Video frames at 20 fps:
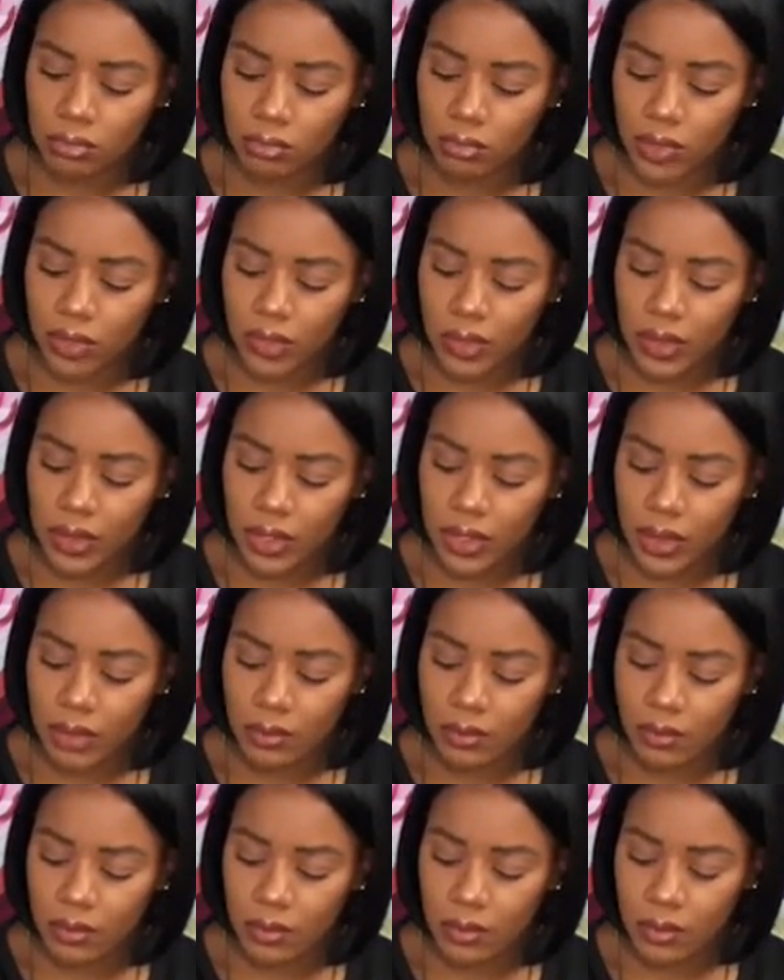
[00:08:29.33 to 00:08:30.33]
Which one did it?
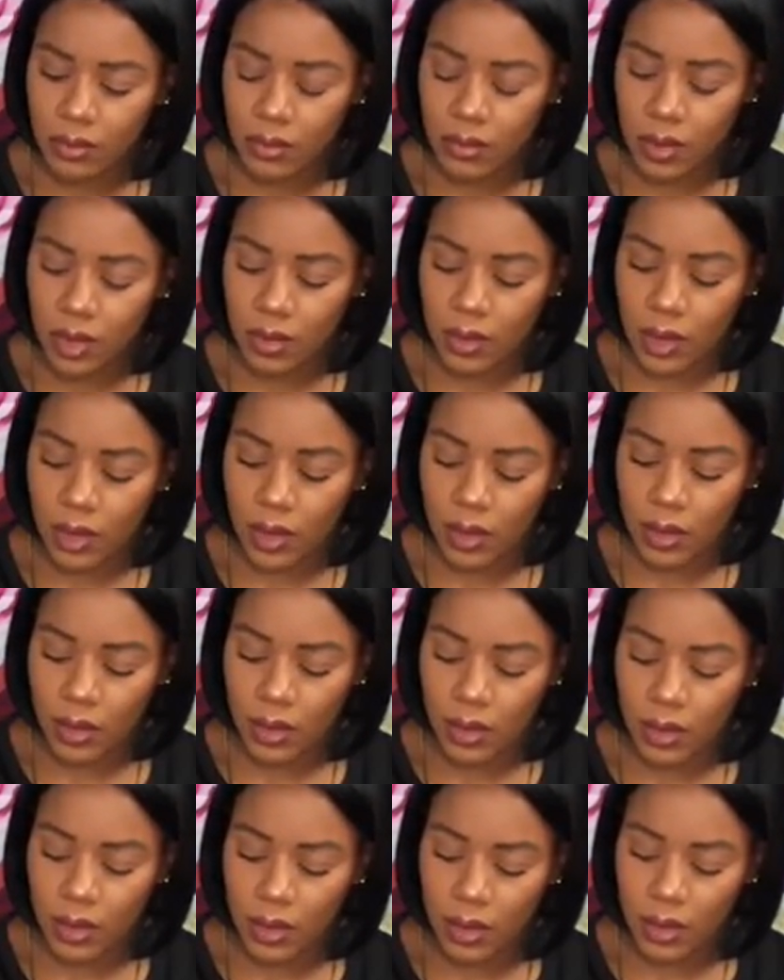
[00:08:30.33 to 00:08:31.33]

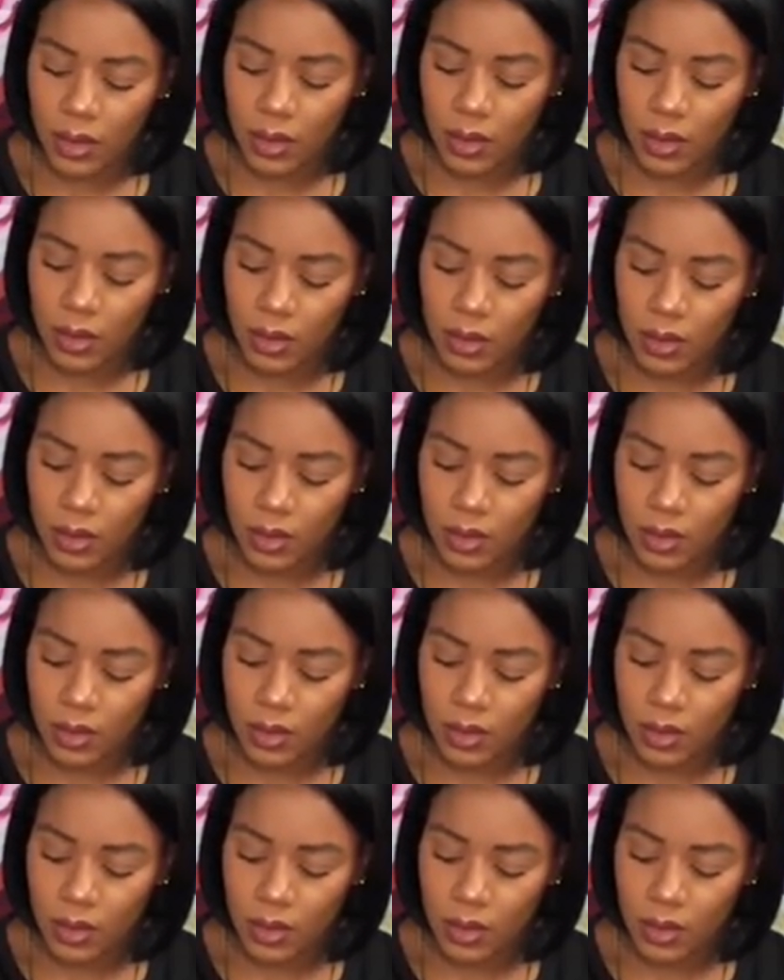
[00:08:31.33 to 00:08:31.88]
Okay.